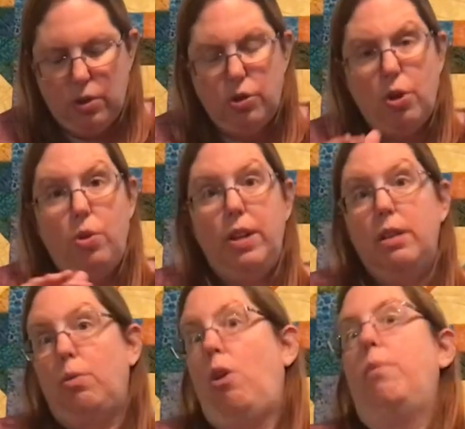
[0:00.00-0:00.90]
So
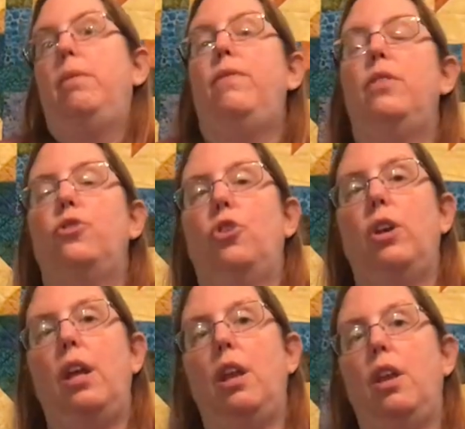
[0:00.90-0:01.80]
these will all be featured
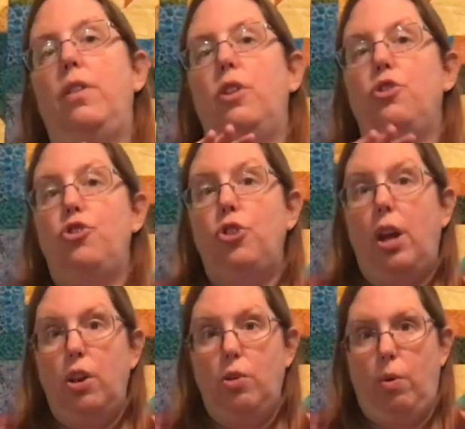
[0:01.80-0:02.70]
in the
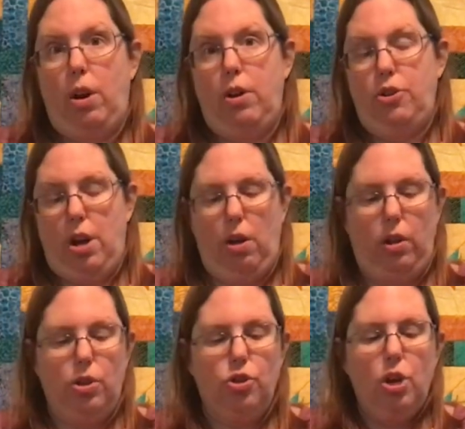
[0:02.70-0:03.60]
January
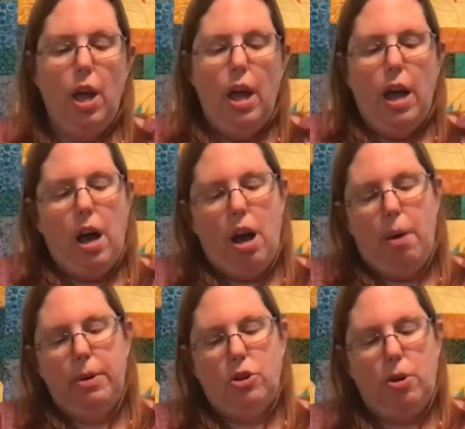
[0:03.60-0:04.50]
challenge
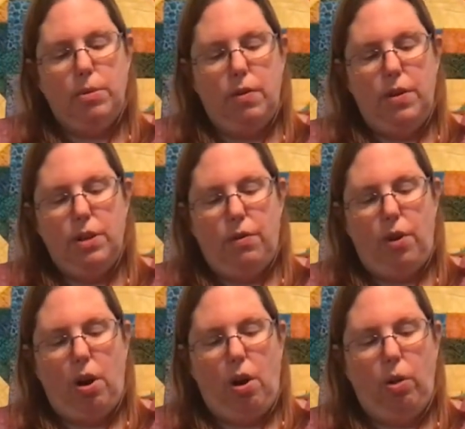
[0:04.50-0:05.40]
in terms of the
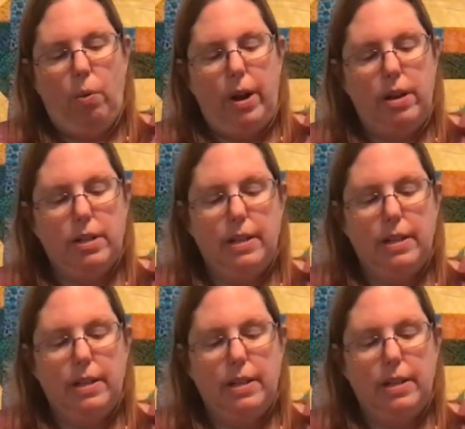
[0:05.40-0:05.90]
different colorways.